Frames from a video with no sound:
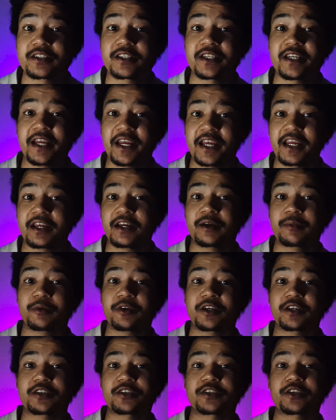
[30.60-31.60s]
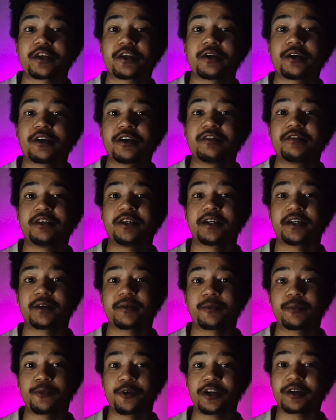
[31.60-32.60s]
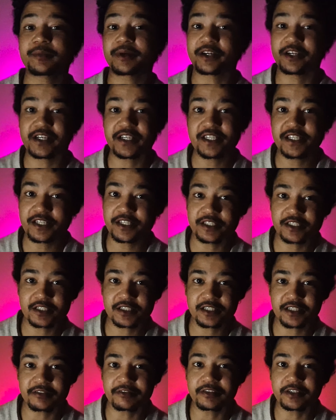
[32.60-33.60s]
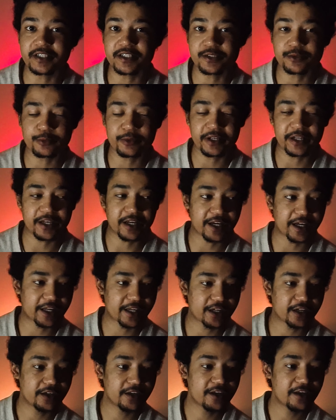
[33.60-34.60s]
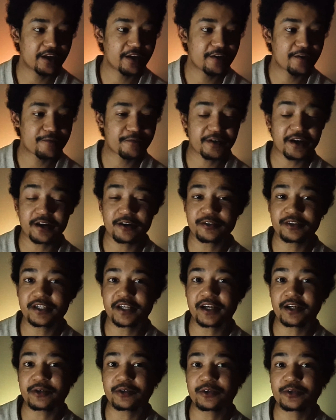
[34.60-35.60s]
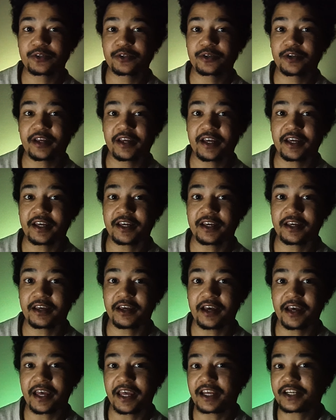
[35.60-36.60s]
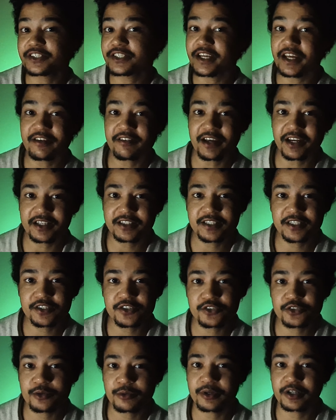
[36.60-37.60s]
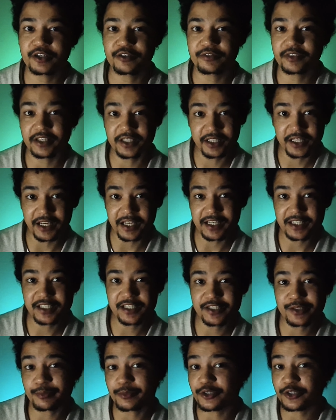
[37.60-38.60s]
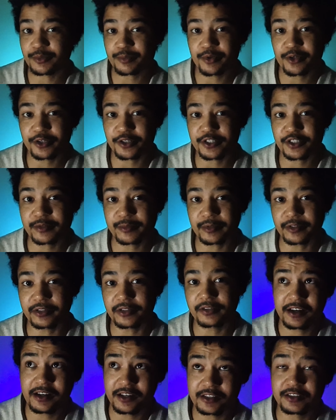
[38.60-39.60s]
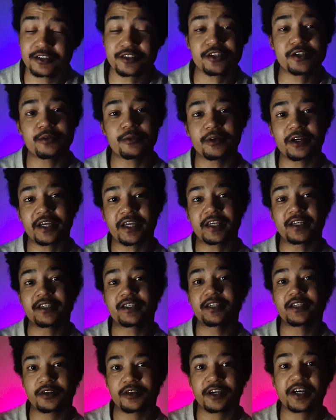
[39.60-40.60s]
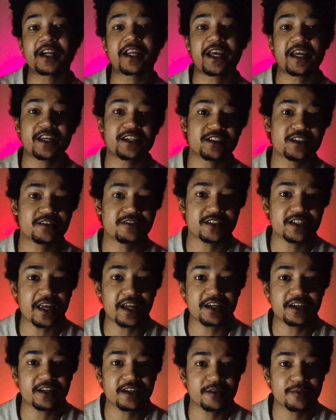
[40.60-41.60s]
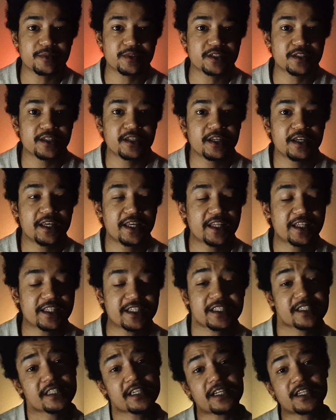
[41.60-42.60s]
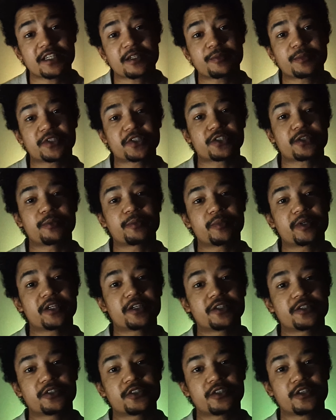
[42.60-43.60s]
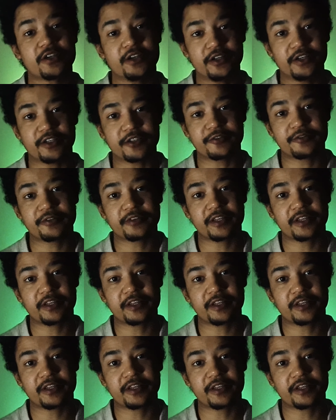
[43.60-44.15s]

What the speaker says: today I'm going to go over one of my recent discoveries where I found out I actually have access to one of the lightest, most portable, ultra-wide creative setups. This setup is composed of